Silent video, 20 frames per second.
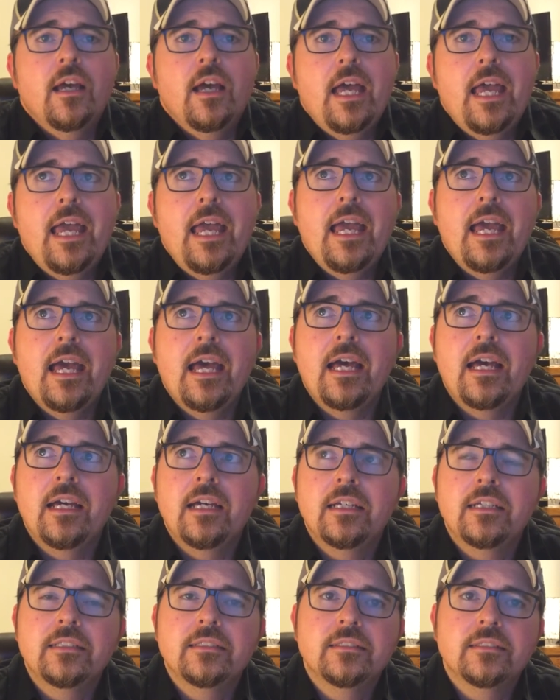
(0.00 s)

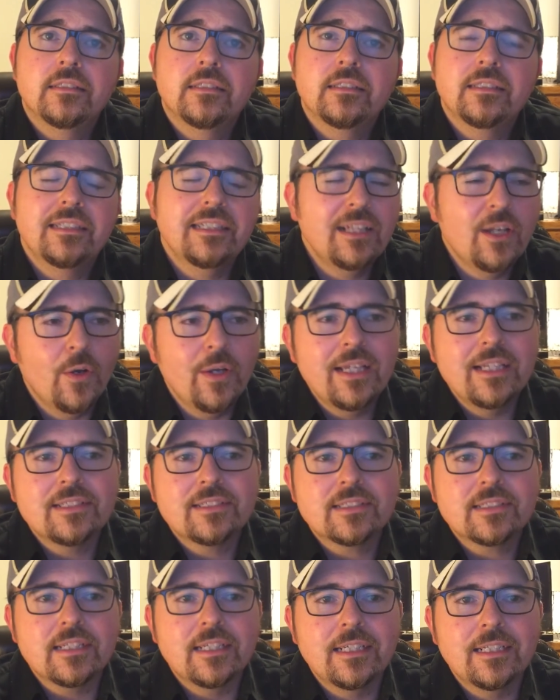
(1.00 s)
And, you know,
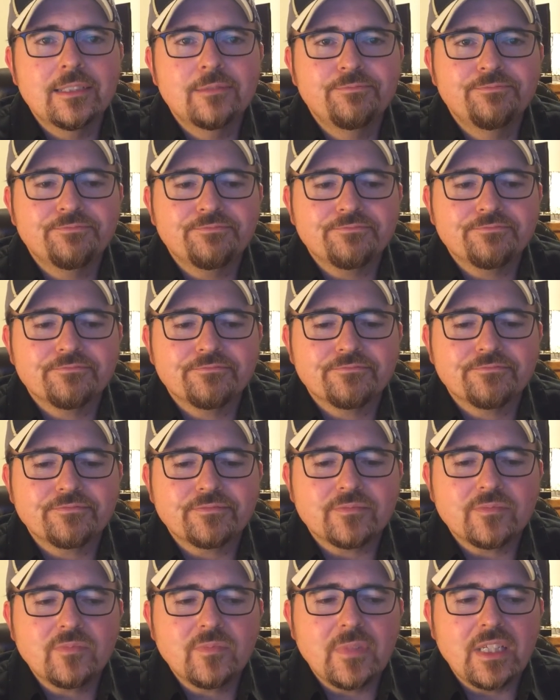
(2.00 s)
it's
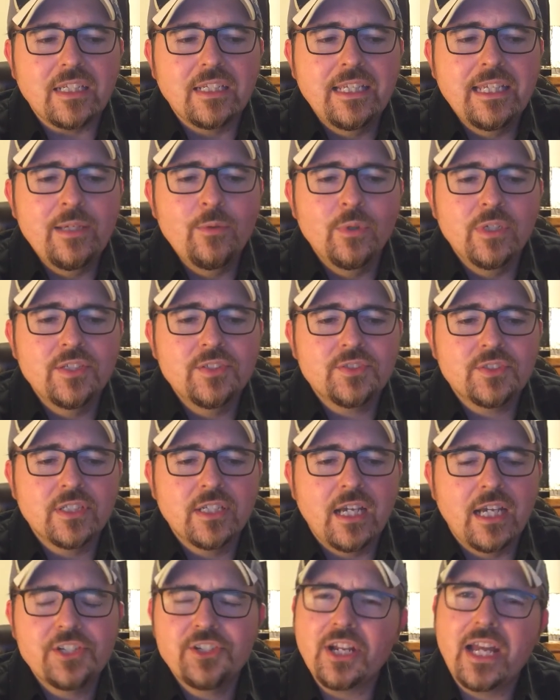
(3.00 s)
he was
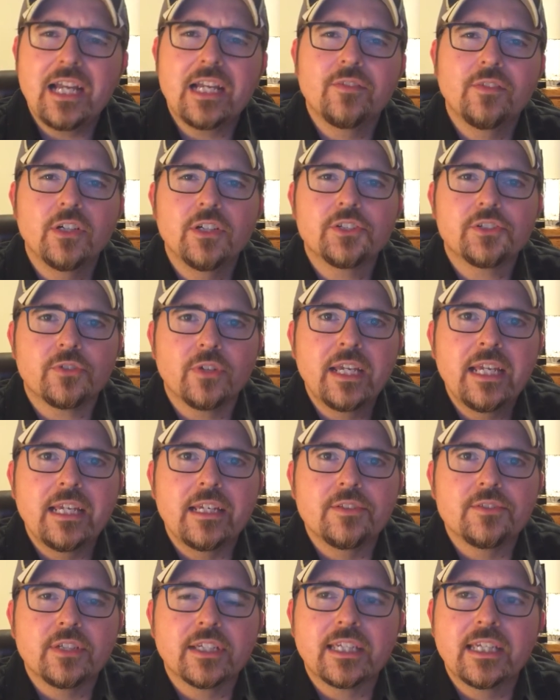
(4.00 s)
a jack of all
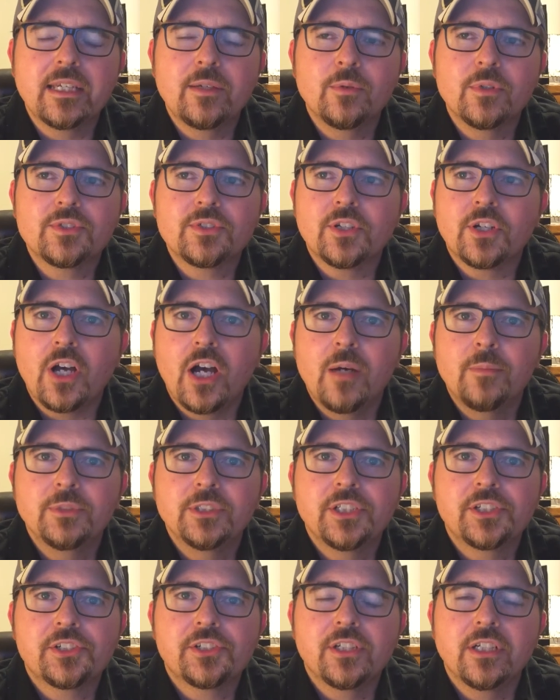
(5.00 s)
trades. Like, he was an
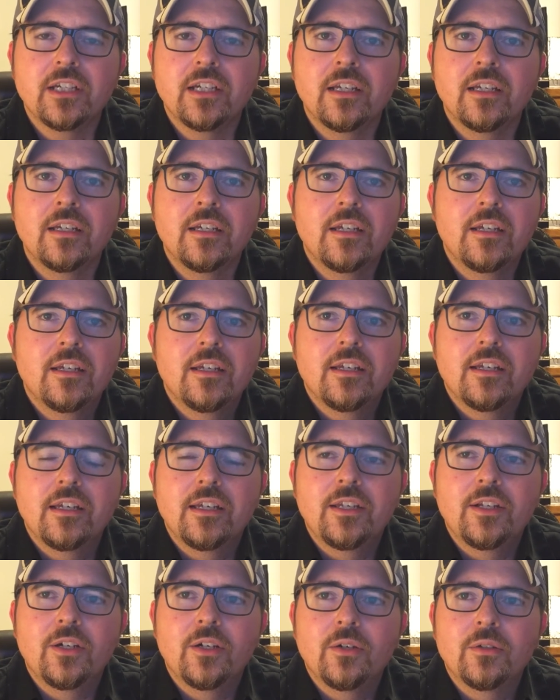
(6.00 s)
accomplished
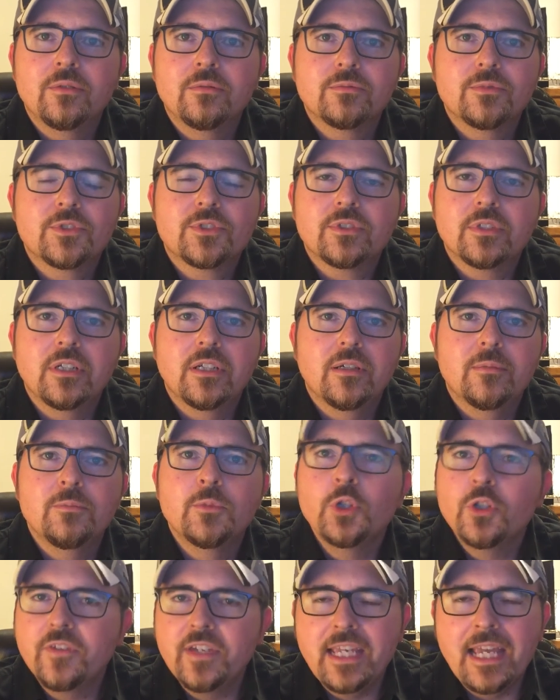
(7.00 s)

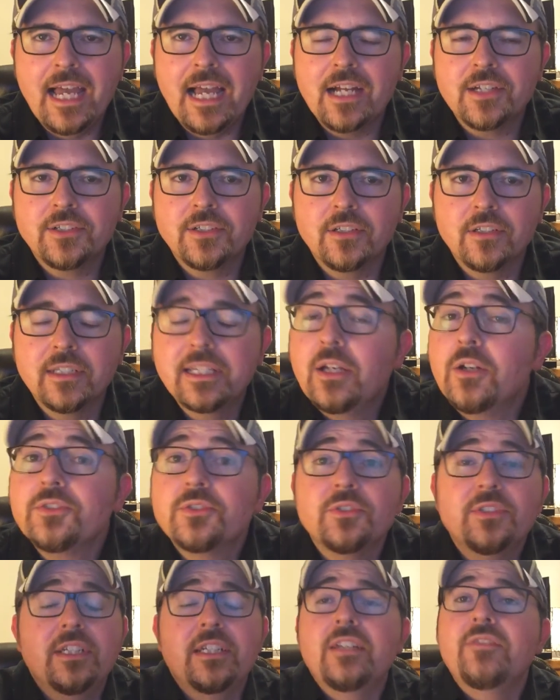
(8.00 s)
movie actor. He
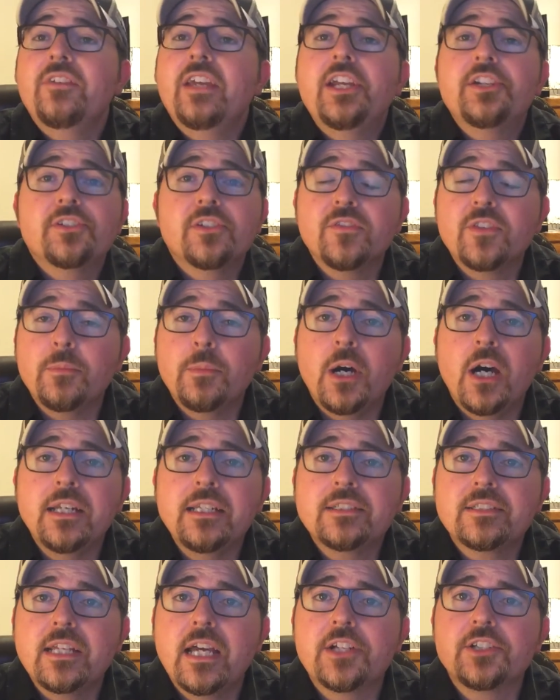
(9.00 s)
also did Invasion of the Body
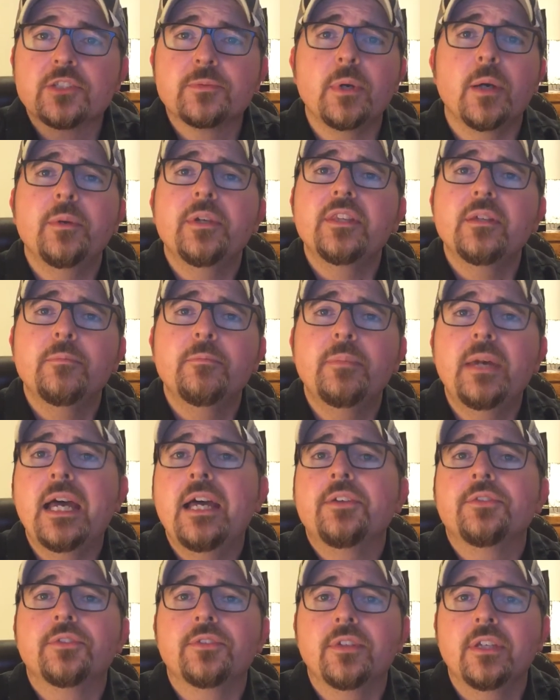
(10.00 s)
Snatchers, probably the
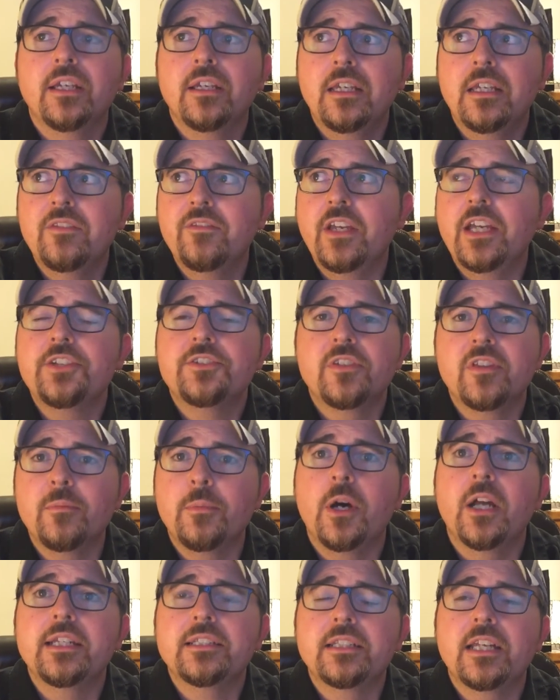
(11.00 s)
best Invasion of the
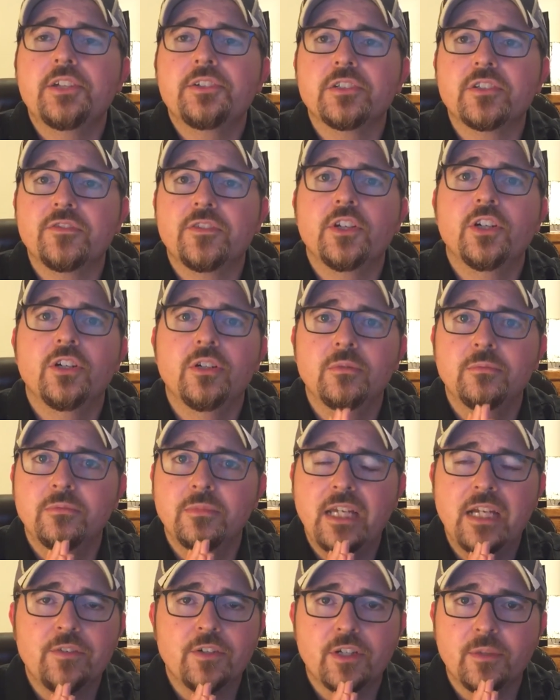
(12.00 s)
Body Snatchers film
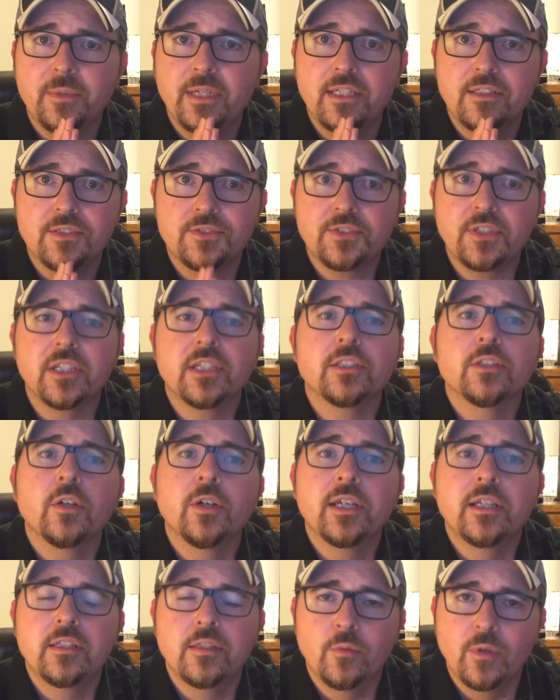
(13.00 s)
ever committed to
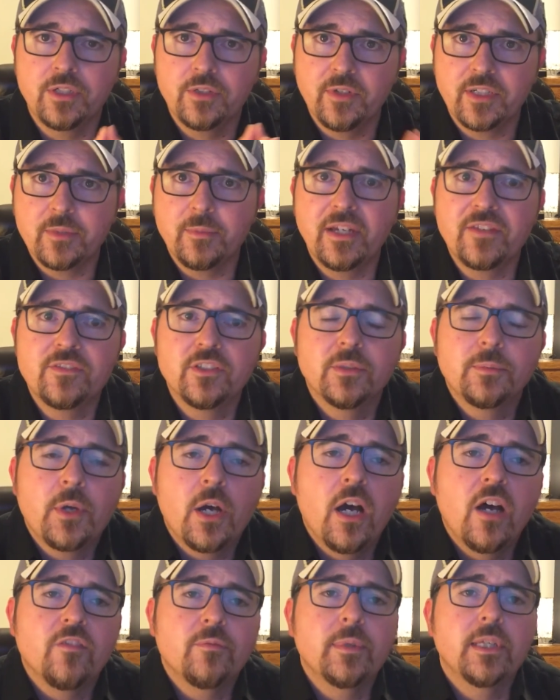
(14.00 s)
celluloid, the one directed by Philip
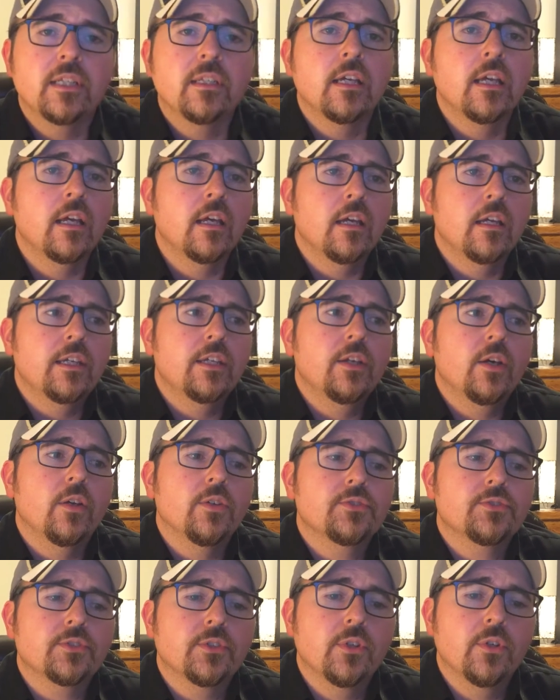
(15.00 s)
Kaufman. He
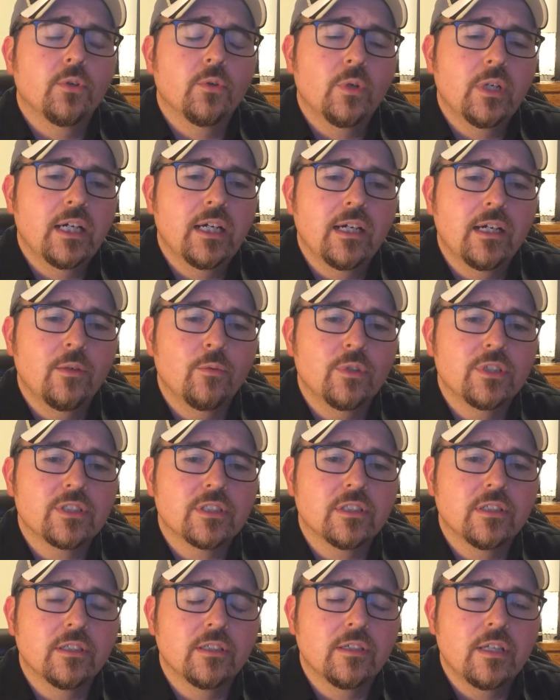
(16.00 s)
also was
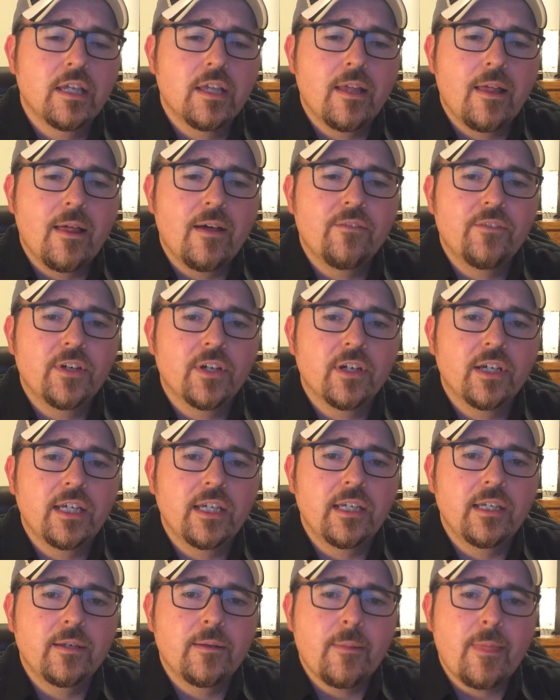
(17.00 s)
a
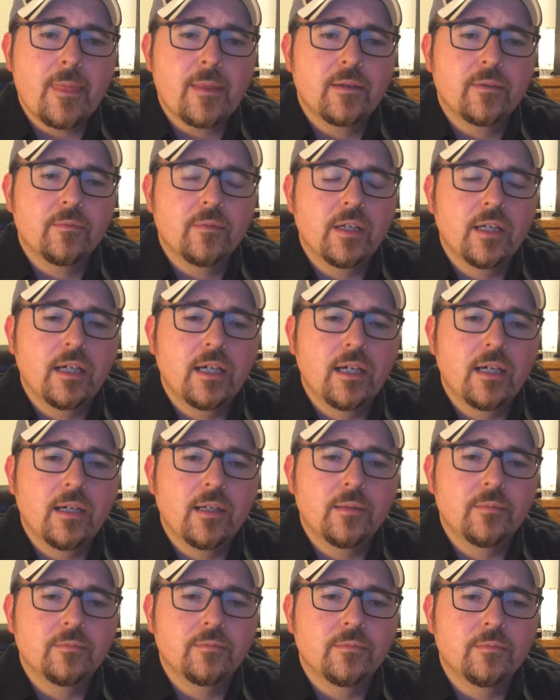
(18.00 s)
very
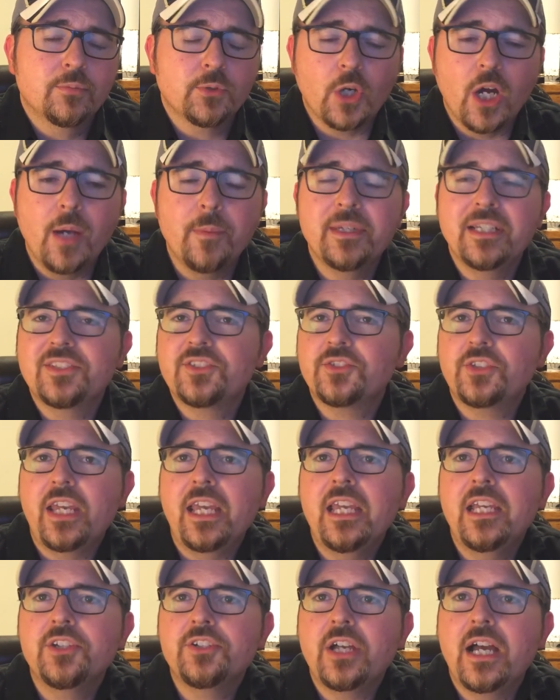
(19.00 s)
prominent
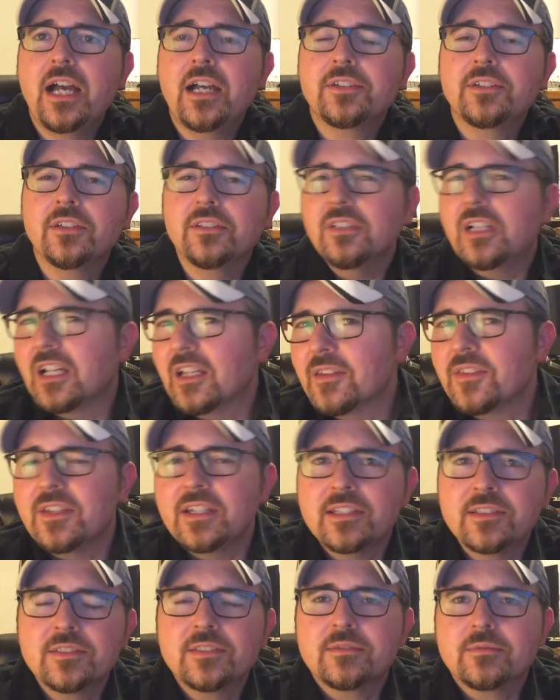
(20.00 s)
stage actor. A lot of
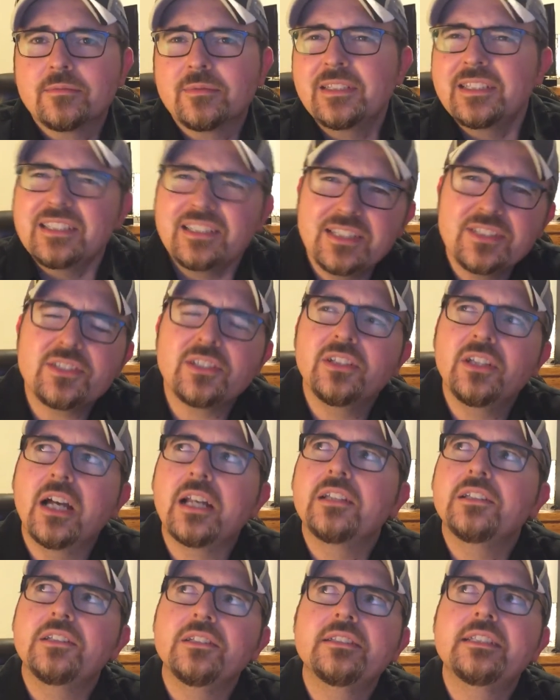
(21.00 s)
things, these are a lot
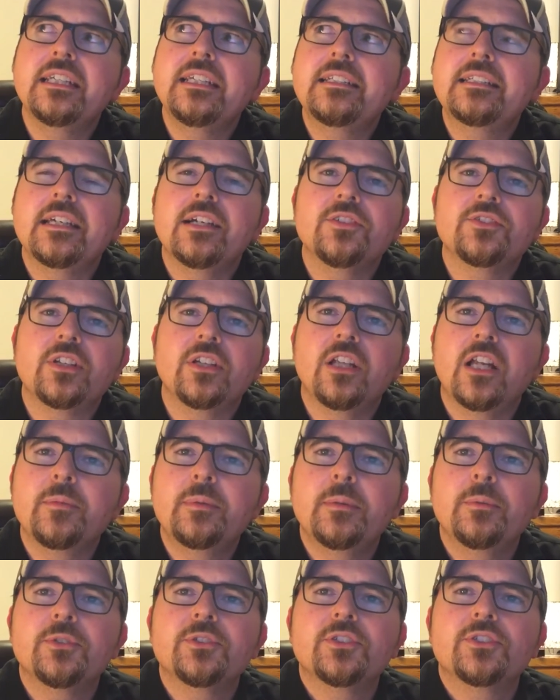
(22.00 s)
of little details that a lot of
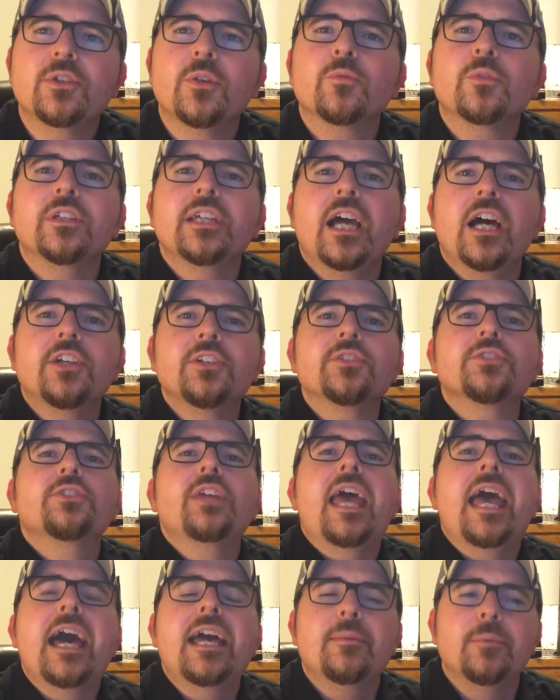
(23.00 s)
people just don't really
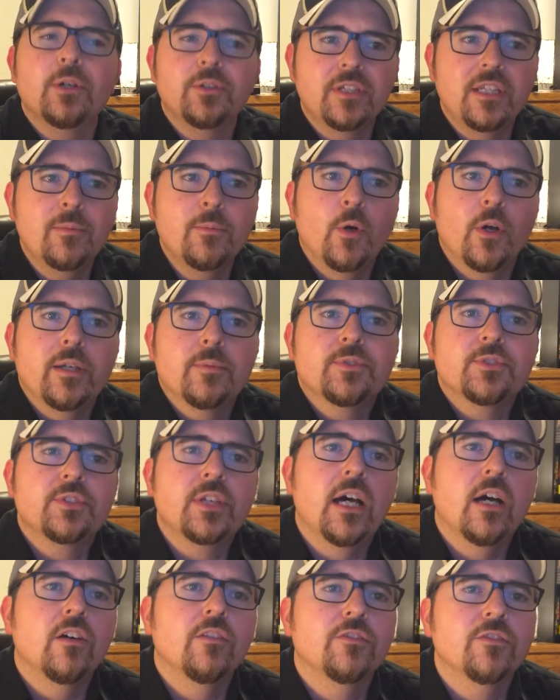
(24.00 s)
understand about Nimoy
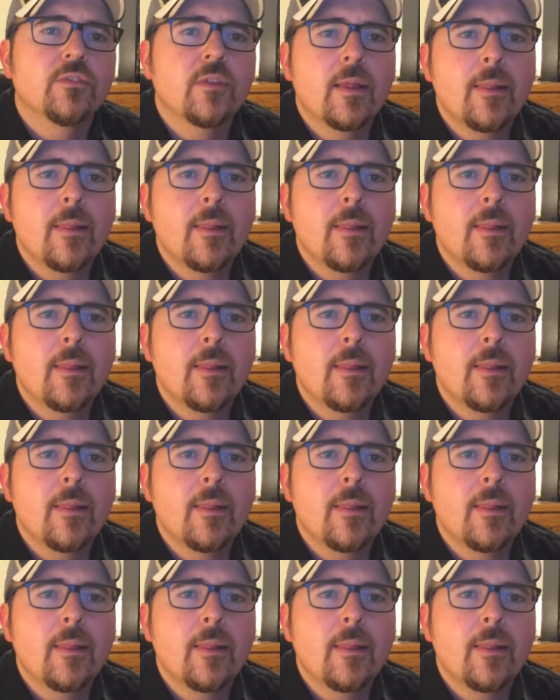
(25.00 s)
himself.